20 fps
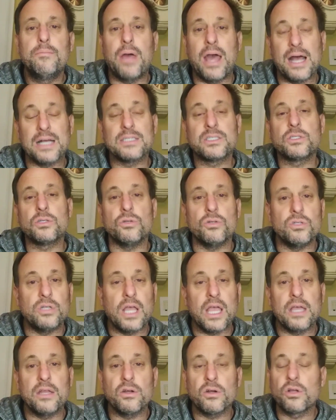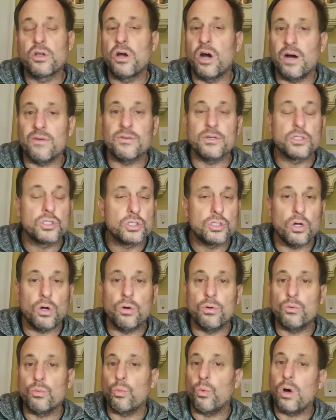Pastor Dana
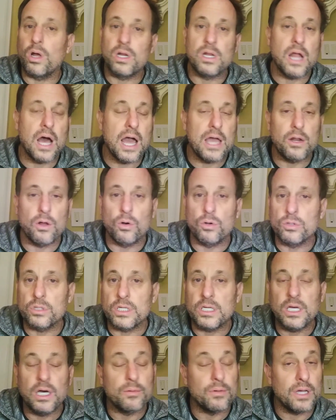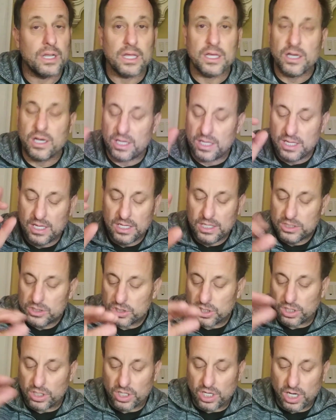Coverstone, one night only. It's
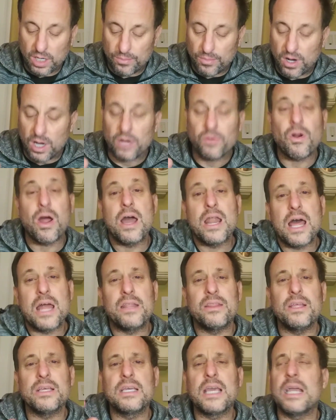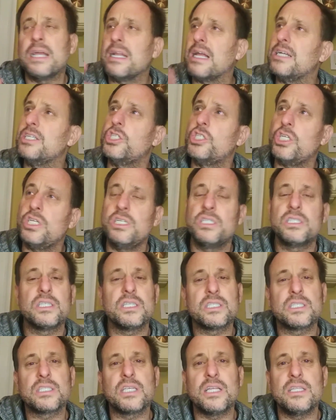going to come on right out of the gate. Now,
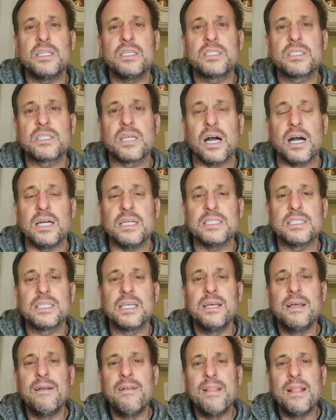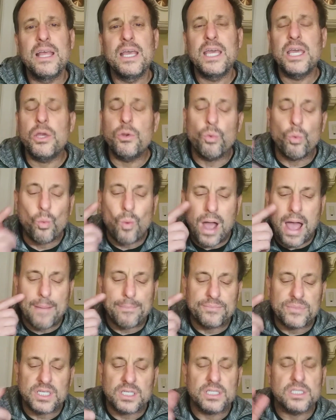Jesus said this, guys. He
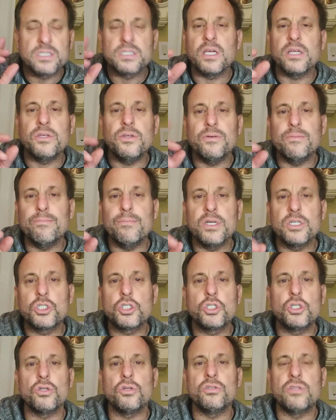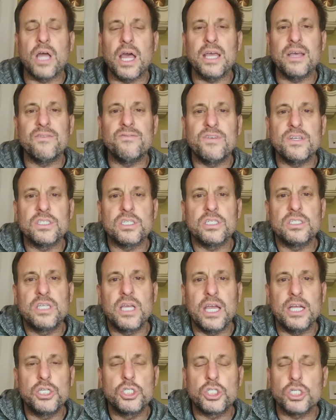wept. He said, you missed your day of
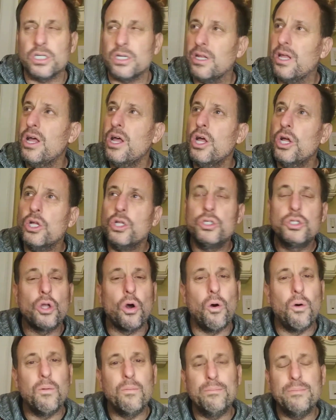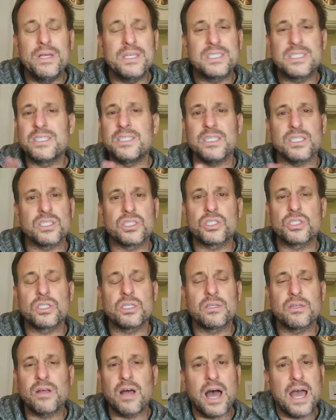visitation. Don't miss
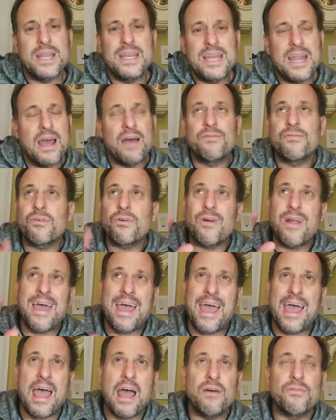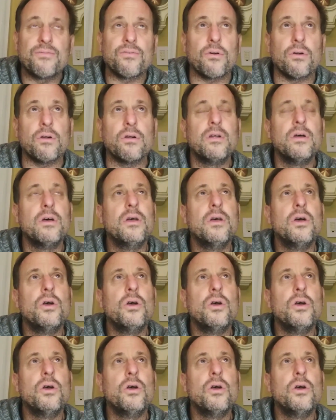this. I never, ever